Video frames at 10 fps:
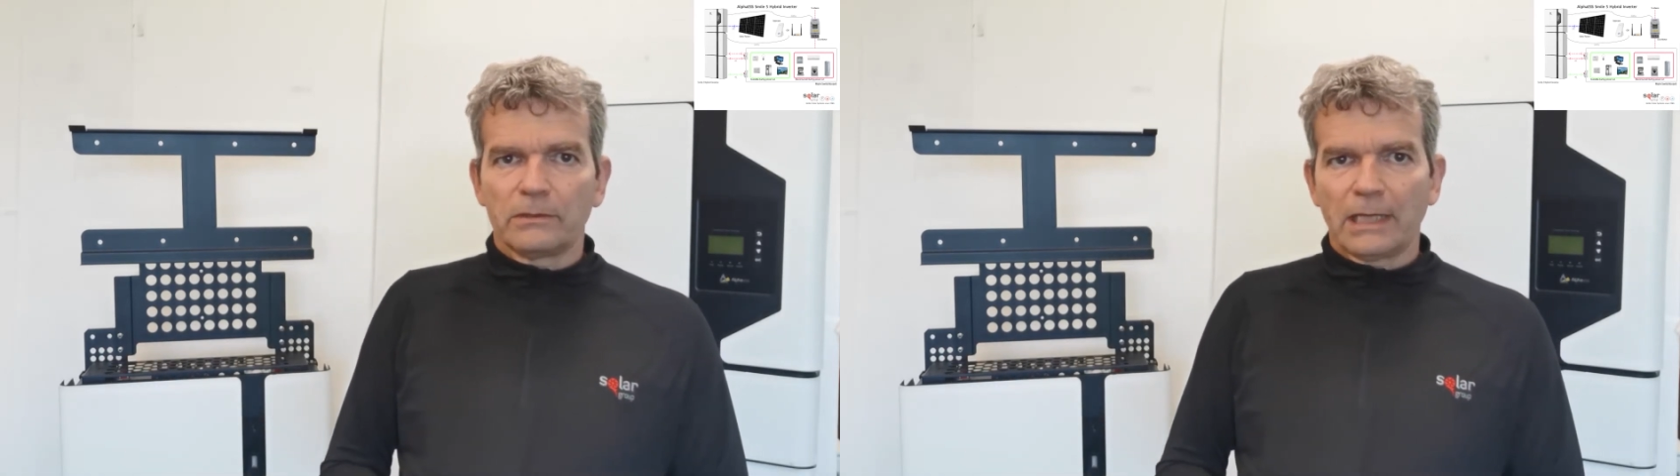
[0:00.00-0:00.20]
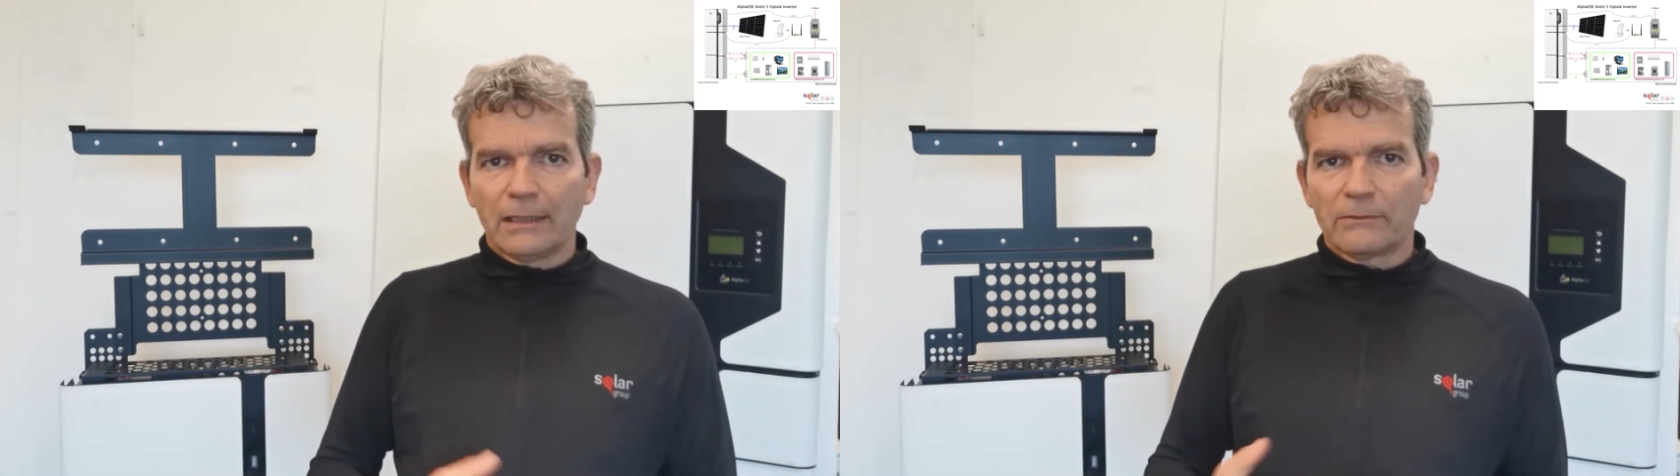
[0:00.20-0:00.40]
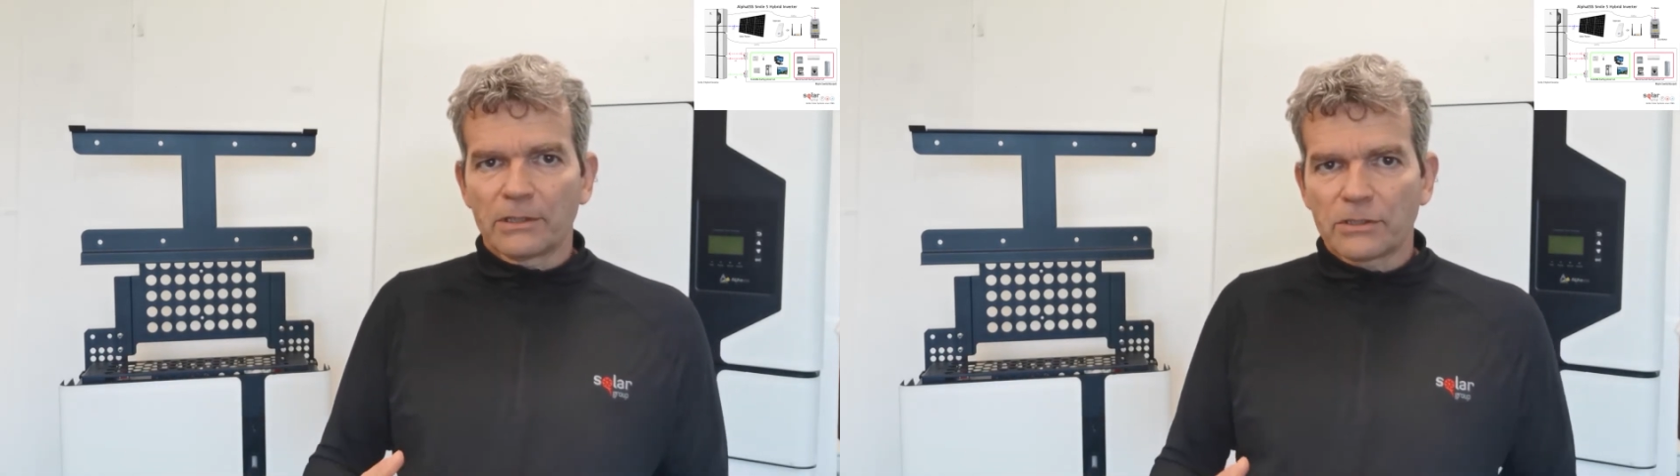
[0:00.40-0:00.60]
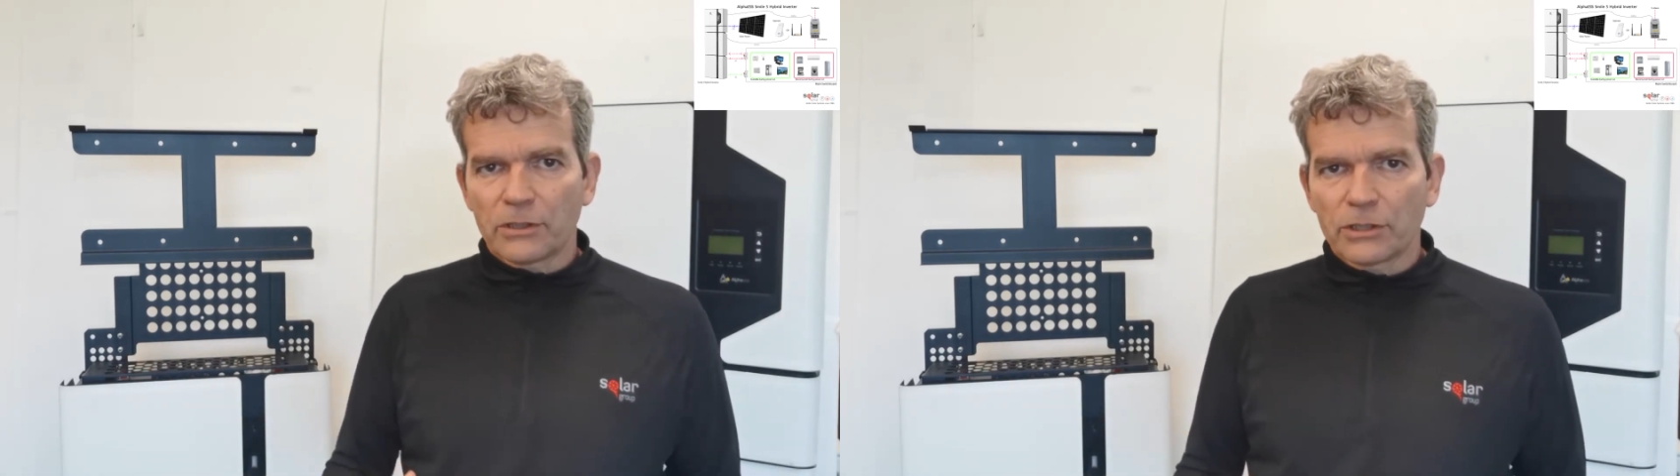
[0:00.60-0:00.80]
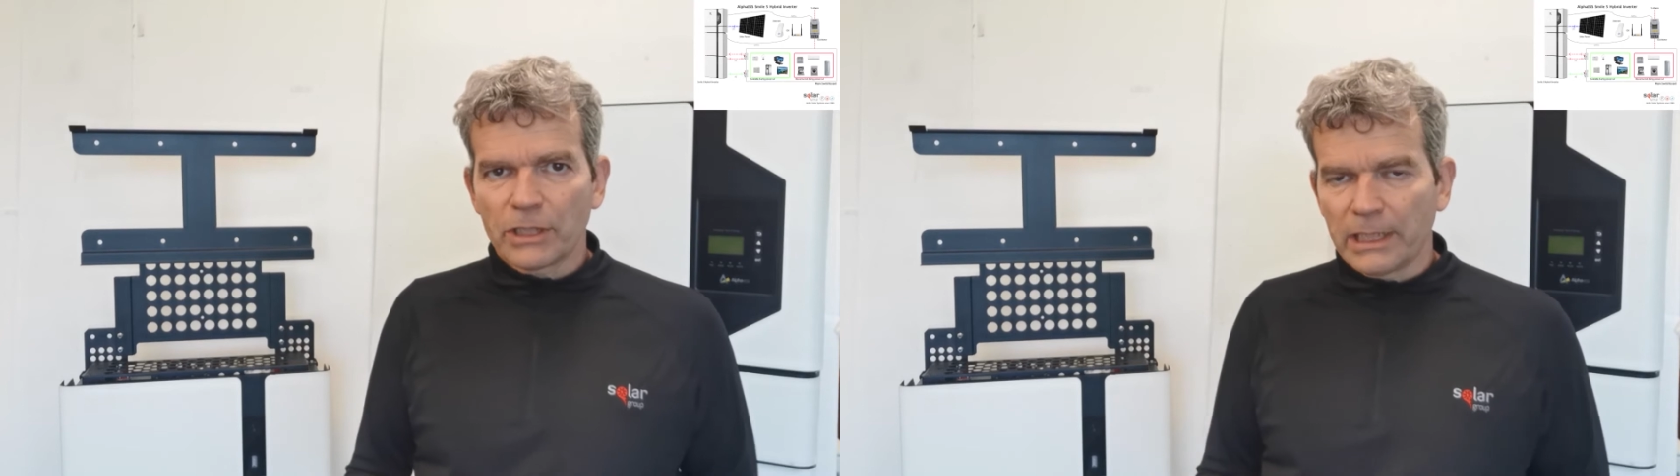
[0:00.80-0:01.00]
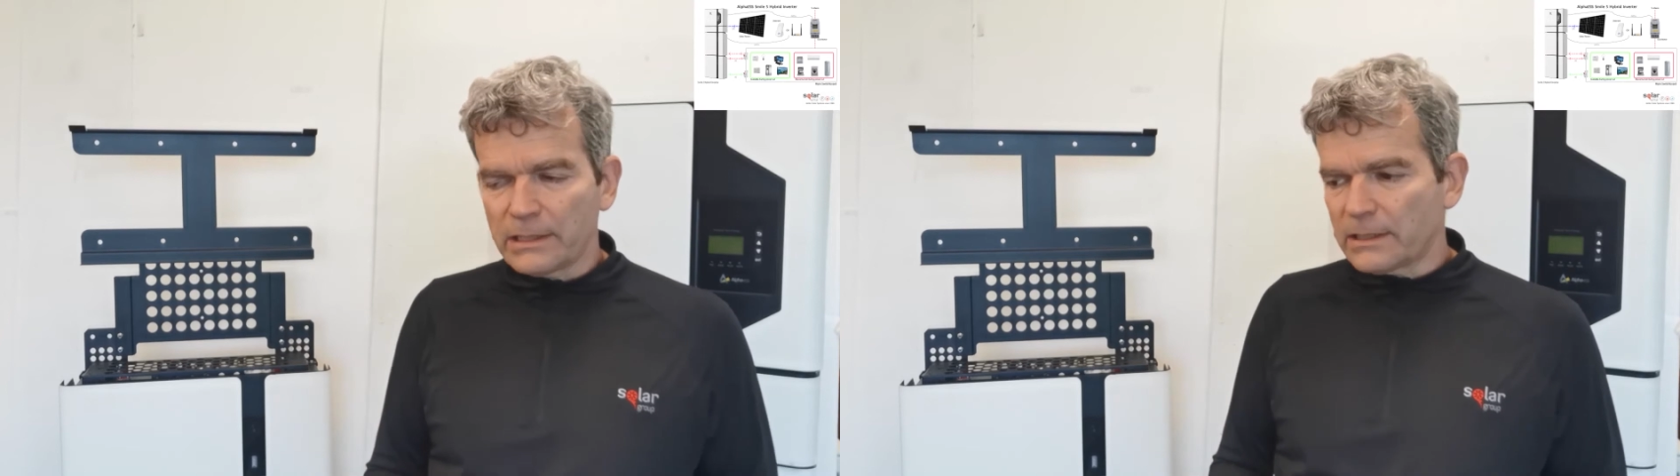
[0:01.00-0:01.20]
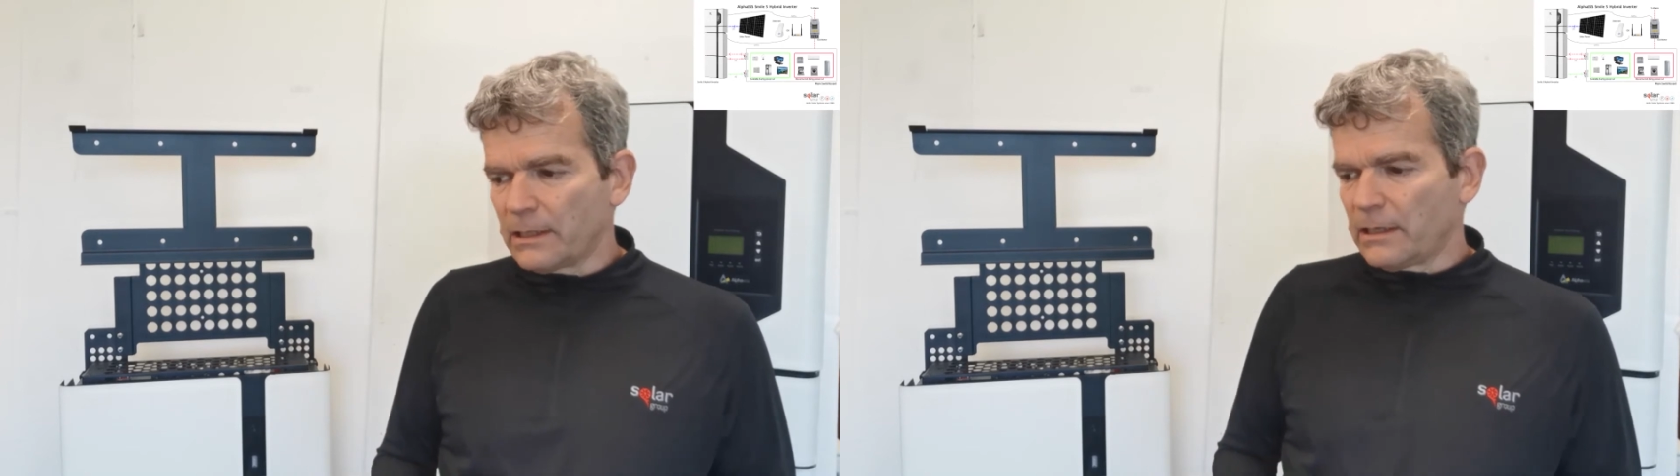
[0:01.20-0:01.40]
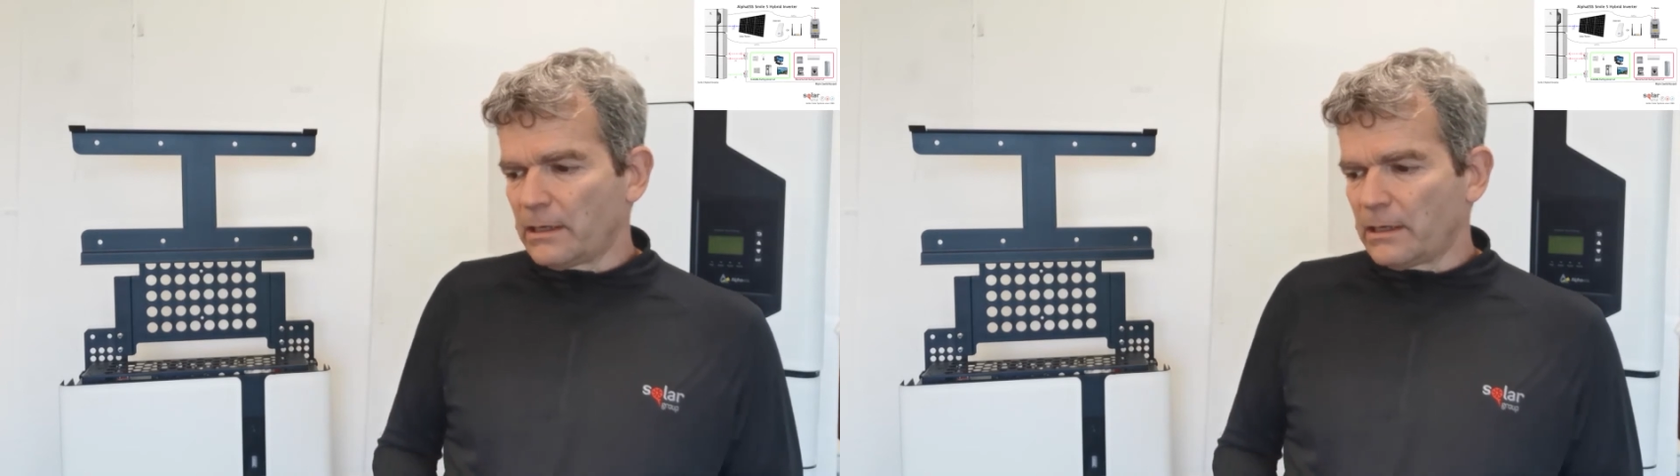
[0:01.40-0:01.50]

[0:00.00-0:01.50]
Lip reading: the other restriction is,